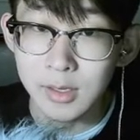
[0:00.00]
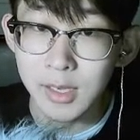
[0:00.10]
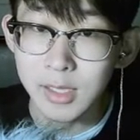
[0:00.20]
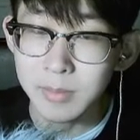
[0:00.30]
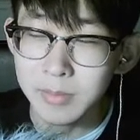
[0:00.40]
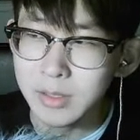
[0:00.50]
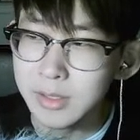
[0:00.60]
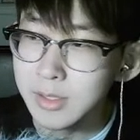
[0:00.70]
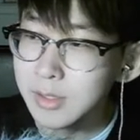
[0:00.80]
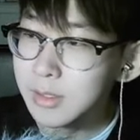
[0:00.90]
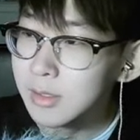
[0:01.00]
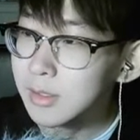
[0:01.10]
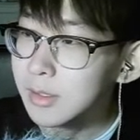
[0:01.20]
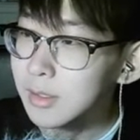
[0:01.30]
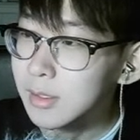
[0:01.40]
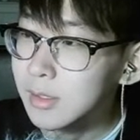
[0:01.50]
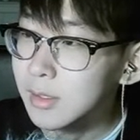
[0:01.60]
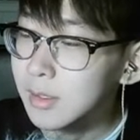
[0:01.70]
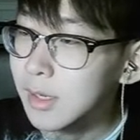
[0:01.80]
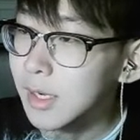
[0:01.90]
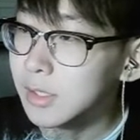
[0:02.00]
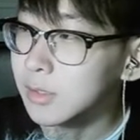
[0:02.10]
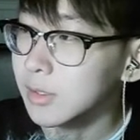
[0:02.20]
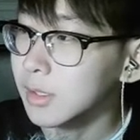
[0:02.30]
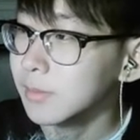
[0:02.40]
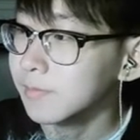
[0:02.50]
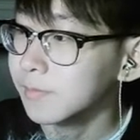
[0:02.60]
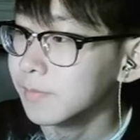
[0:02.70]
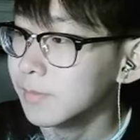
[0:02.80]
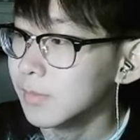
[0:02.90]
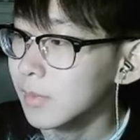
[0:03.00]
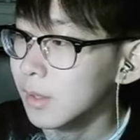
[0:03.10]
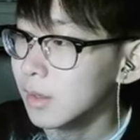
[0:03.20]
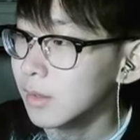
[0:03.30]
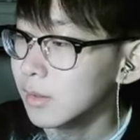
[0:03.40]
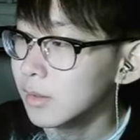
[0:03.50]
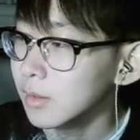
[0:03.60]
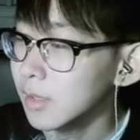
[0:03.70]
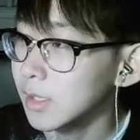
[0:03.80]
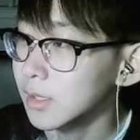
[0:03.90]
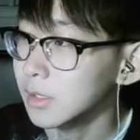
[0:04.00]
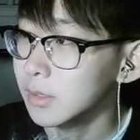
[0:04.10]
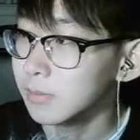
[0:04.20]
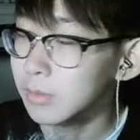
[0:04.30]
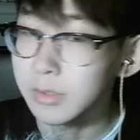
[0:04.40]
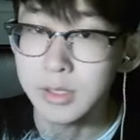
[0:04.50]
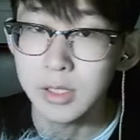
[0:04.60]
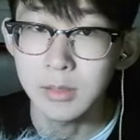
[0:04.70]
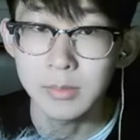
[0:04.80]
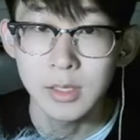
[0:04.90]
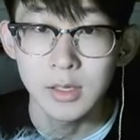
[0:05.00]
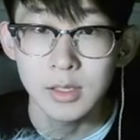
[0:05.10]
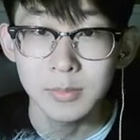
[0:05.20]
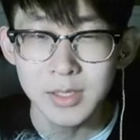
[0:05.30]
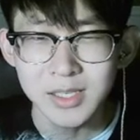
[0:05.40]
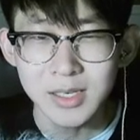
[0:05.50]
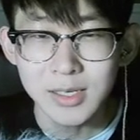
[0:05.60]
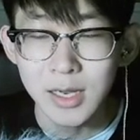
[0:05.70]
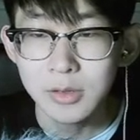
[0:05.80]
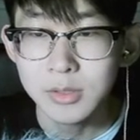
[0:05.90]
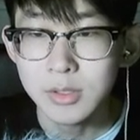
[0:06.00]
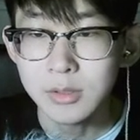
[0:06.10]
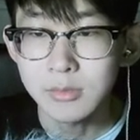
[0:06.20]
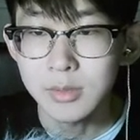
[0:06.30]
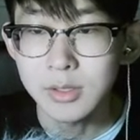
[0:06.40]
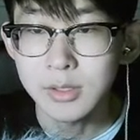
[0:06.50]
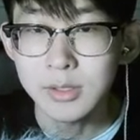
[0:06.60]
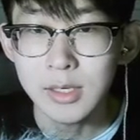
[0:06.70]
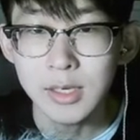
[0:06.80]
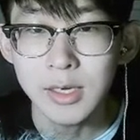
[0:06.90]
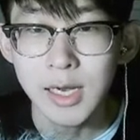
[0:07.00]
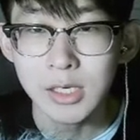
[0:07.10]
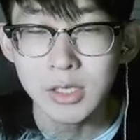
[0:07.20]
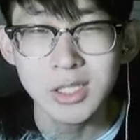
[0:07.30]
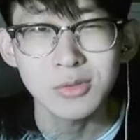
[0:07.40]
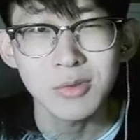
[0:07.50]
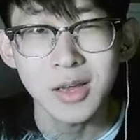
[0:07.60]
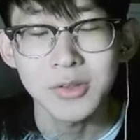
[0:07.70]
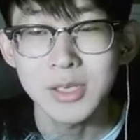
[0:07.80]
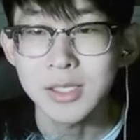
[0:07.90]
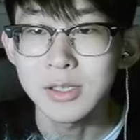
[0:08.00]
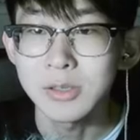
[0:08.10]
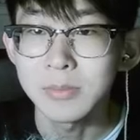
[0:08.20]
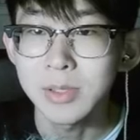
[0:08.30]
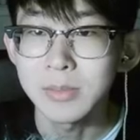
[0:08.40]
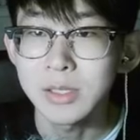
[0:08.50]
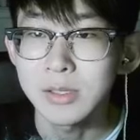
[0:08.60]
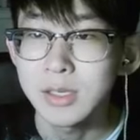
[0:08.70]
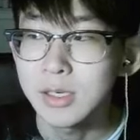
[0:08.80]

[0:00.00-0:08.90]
And actually, as I pull this up, the BCD counter was actually rather easy to implement.